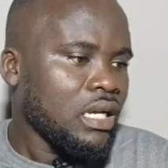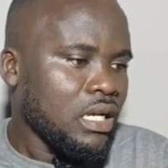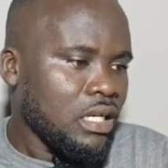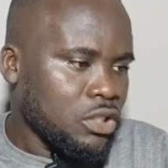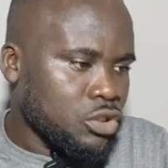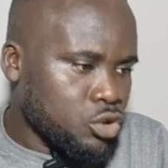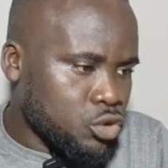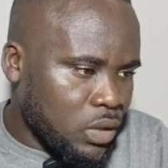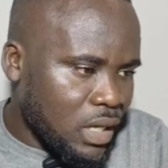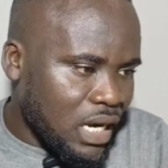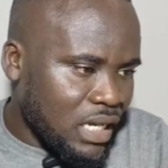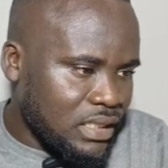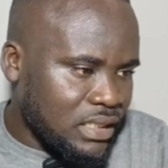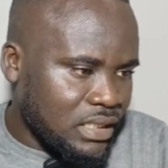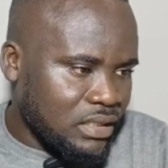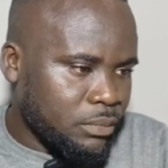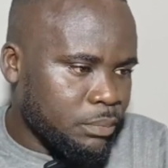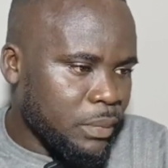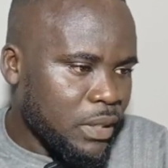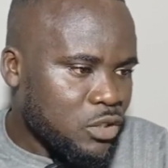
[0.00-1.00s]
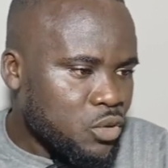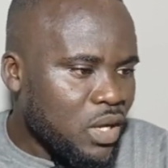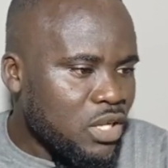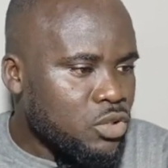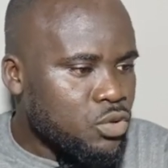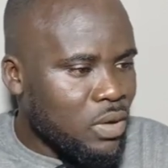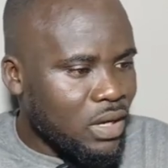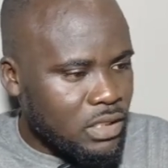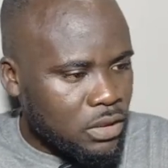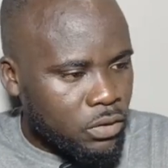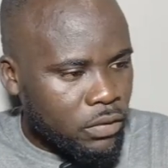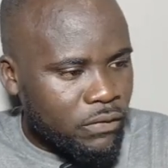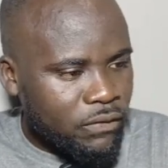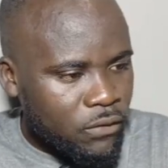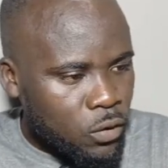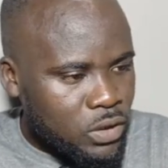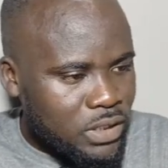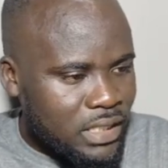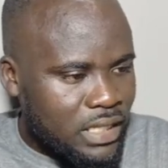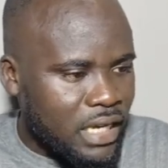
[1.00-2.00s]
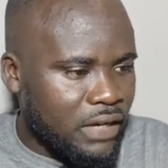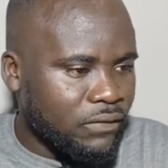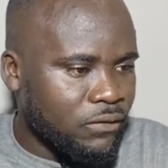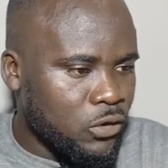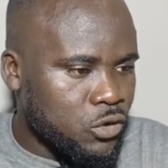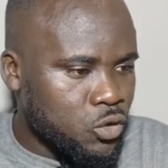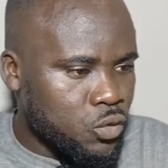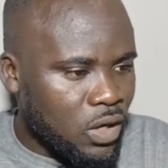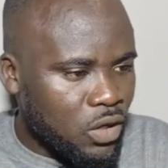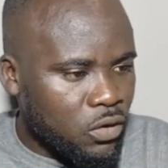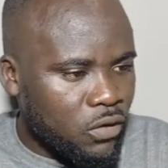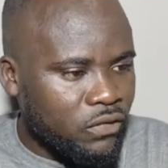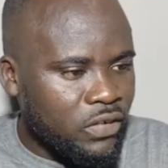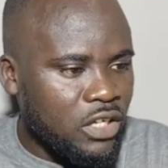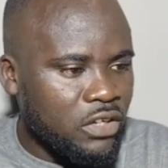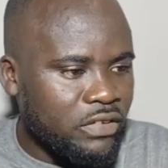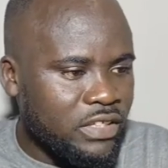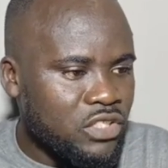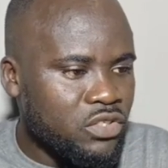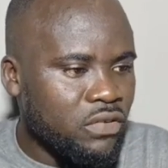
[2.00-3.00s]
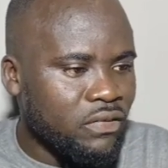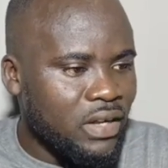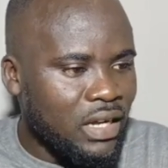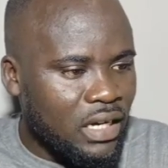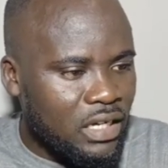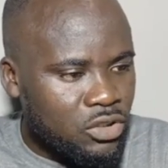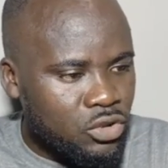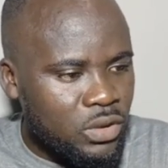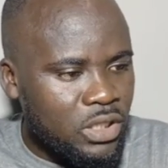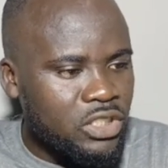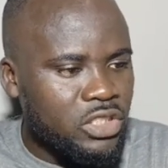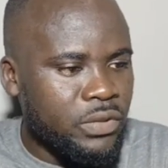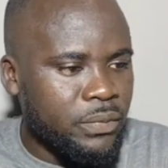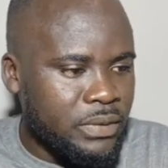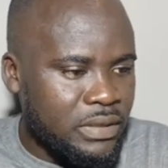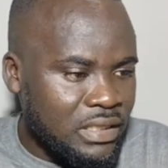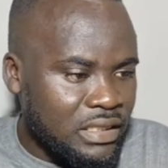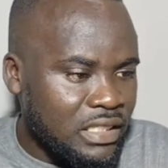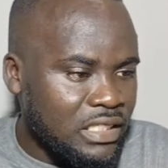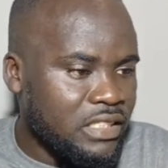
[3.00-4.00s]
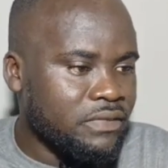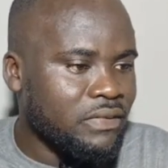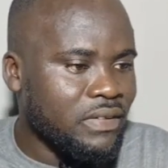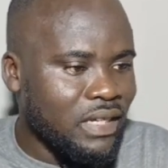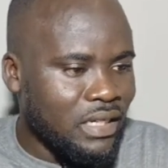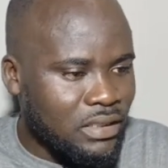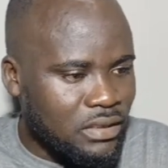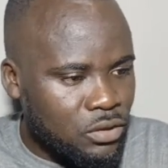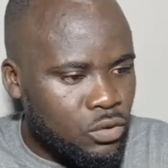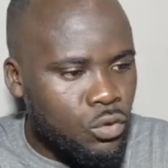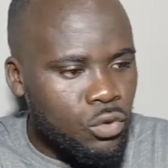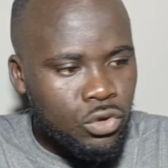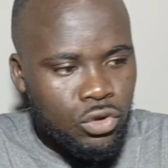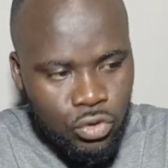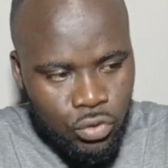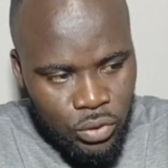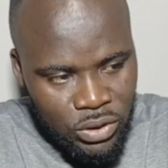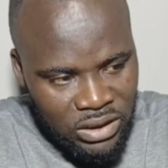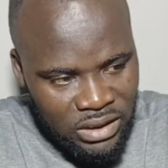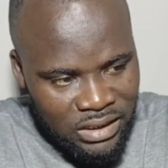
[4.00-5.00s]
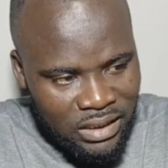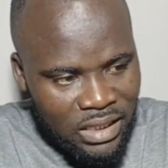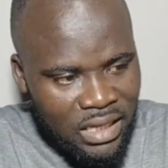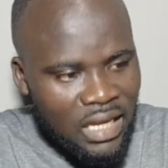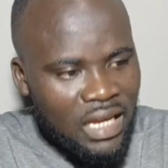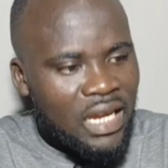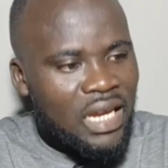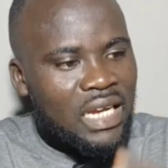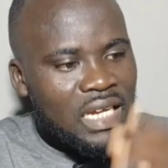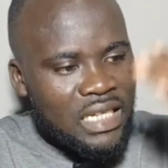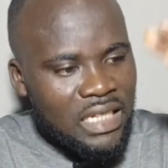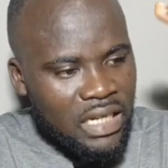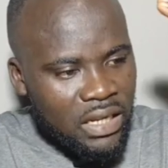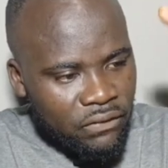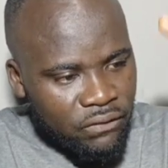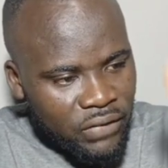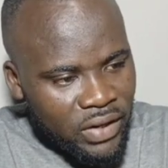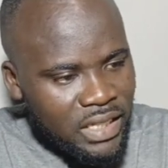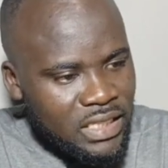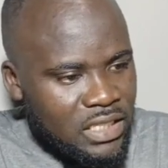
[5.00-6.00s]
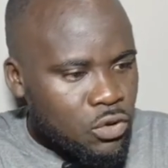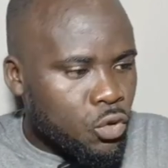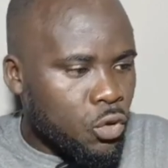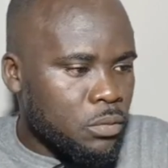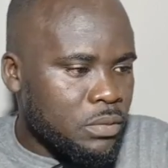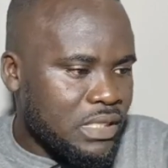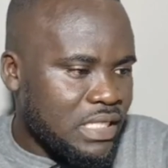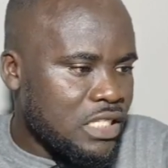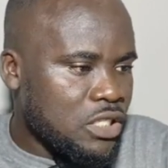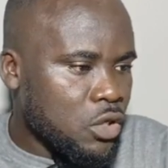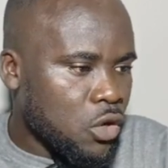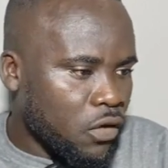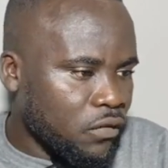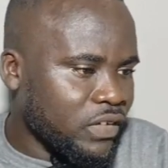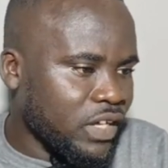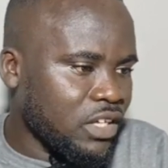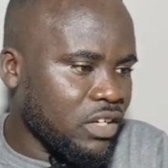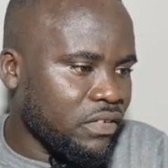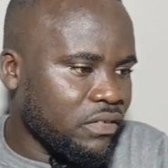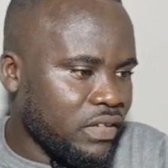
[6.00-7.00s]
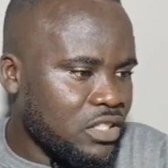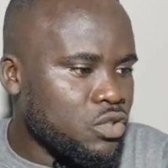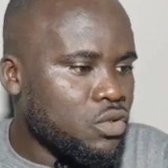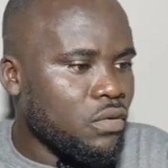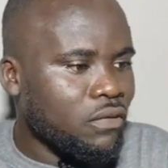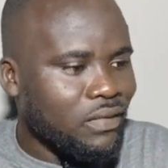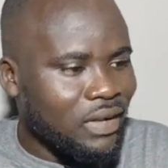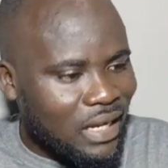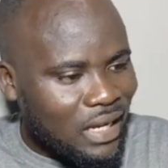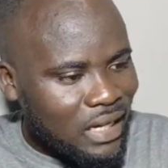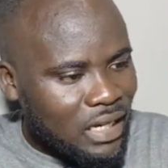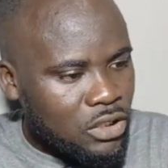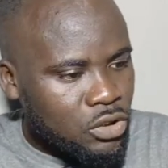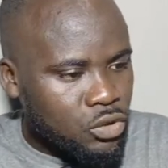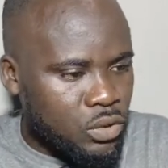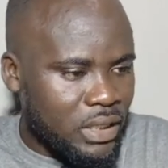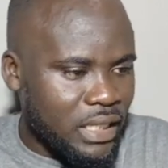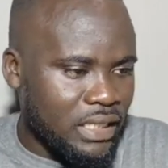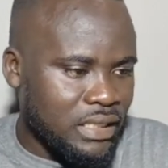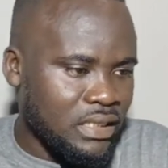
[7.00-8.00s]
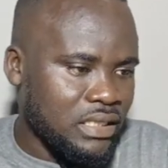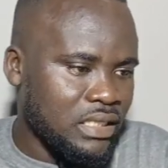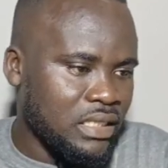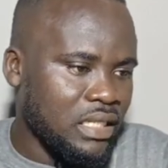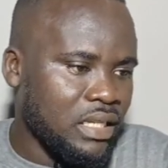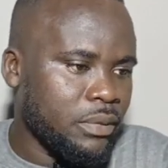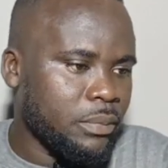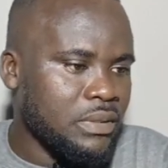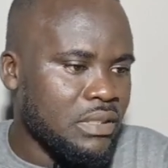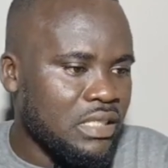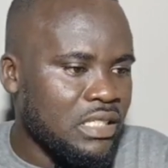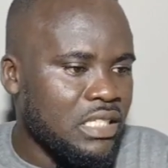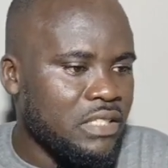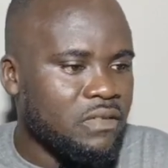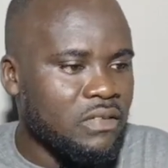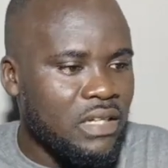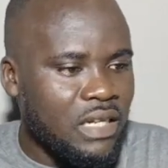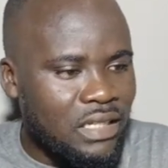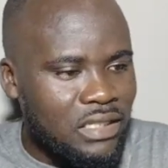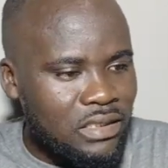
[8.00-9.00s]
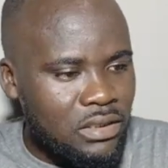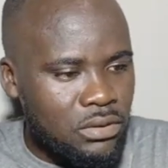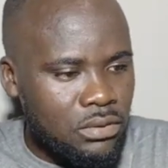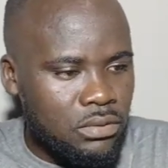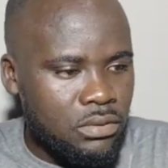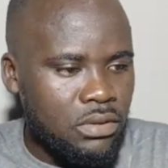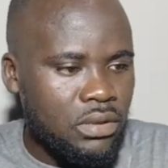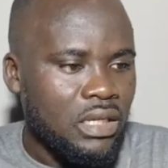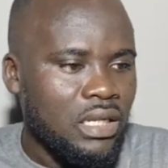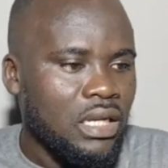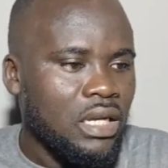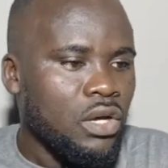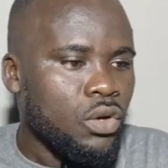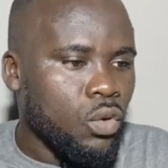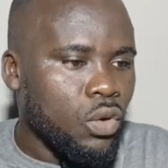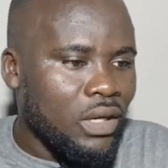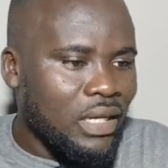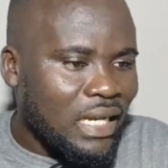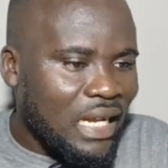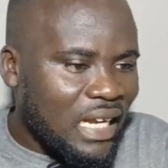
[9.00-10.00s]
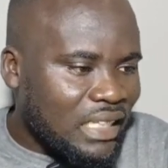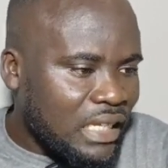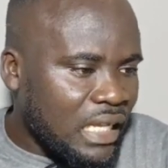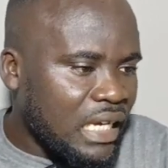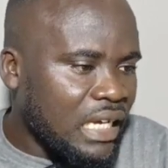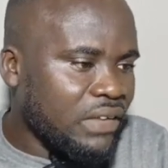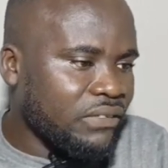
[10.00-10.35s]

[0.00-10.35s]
Introduction. Pursuant to Article 40 and 41 of the University of Ghana Student Representative Council Constitution, the vetting committee of the University of Ghana Student Representative Council conducted the